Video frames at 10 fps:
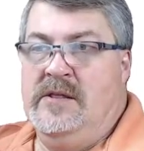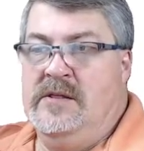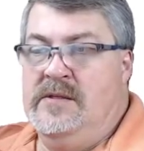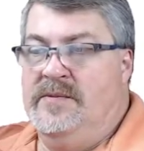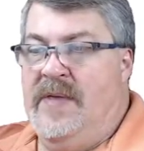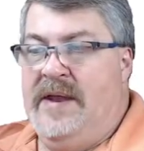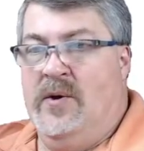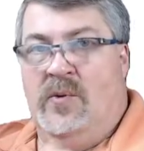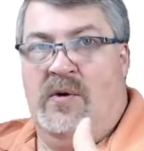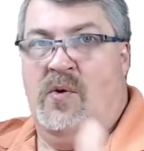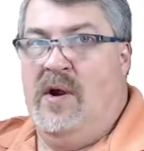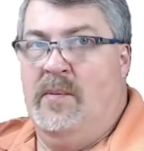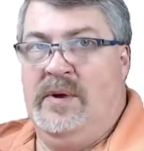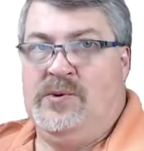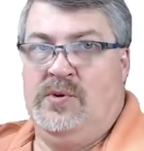they don't require
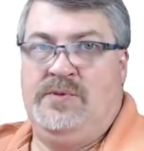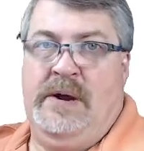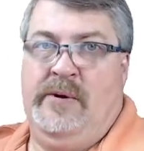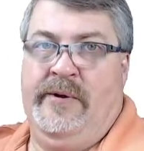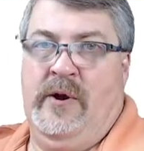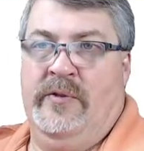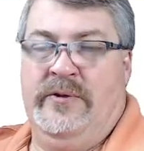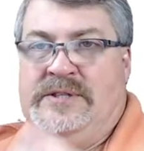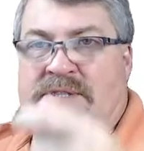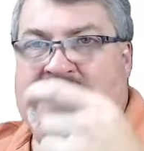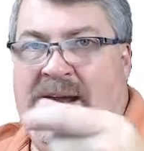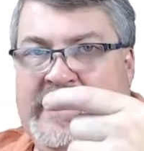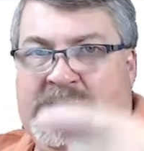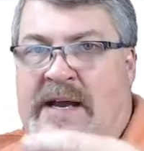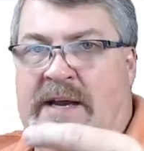much horsepower at all. They're just
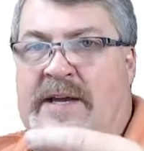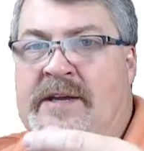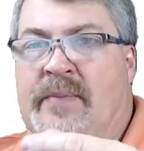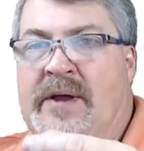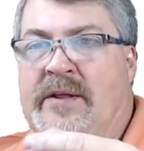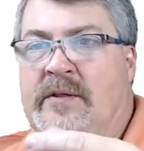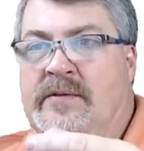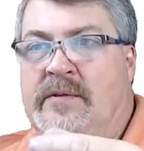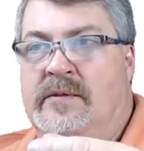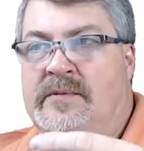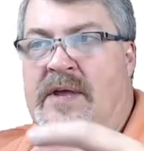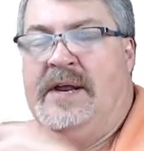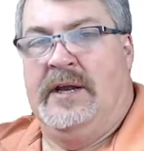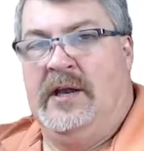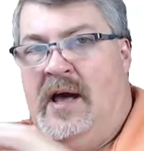tiny, but they
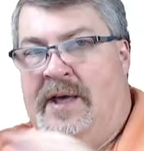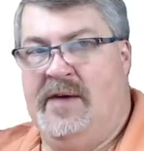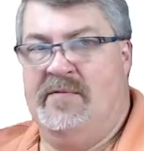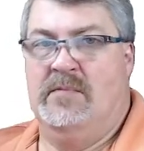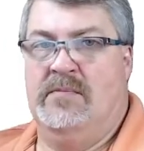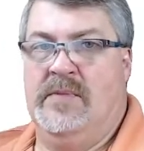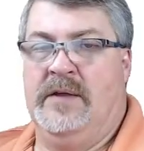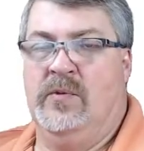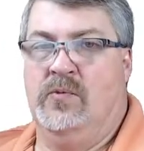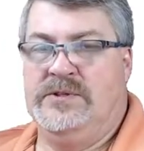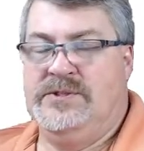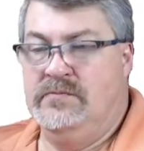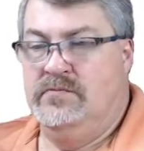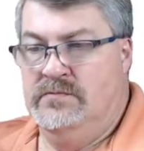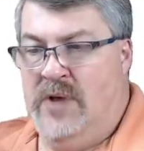need a lot of them. And what
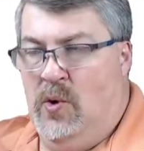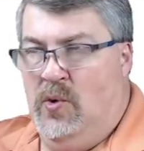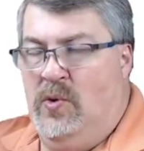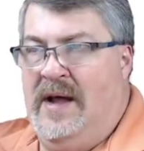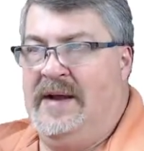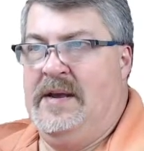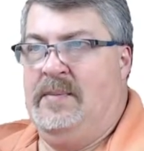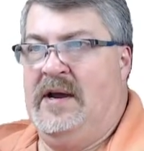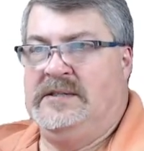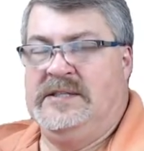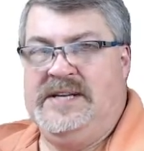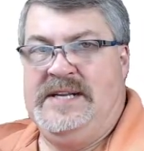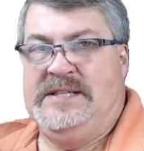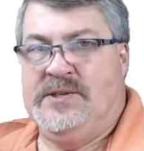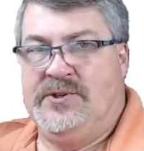the whole idea behind a
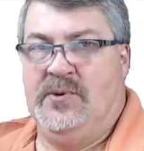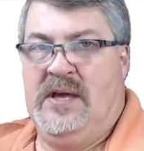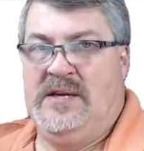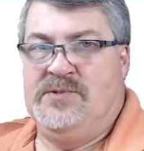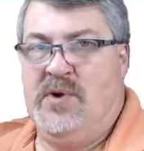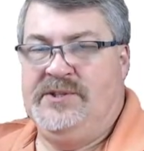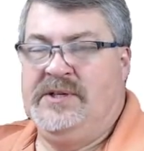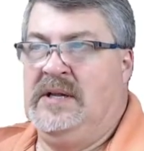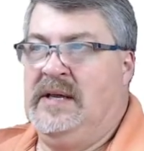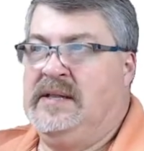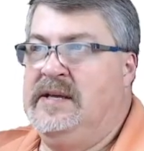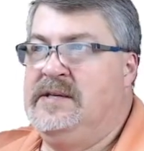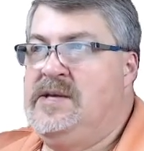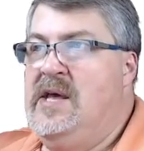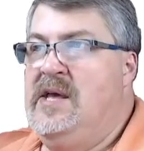decentralized project like
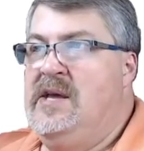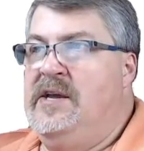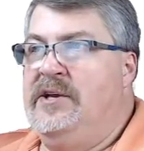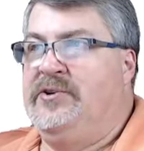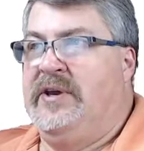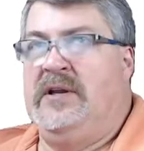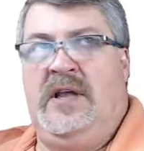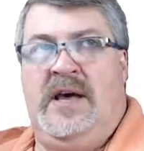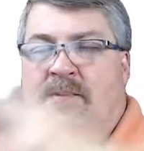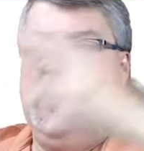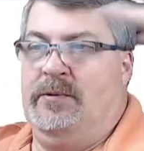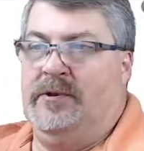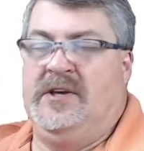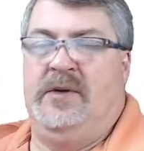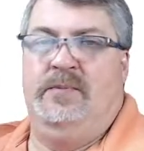this is you got a lot of people
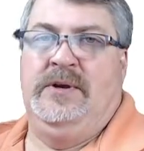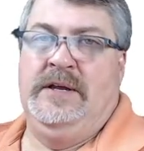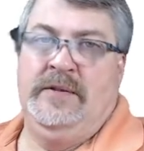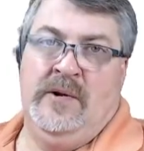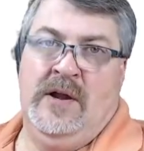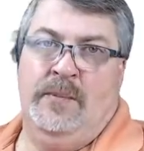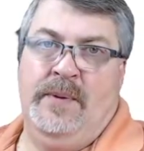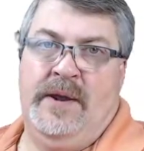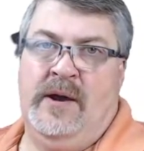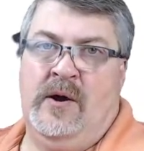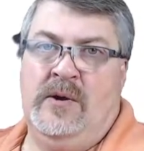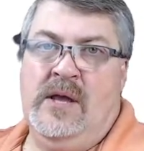in the community that are helping out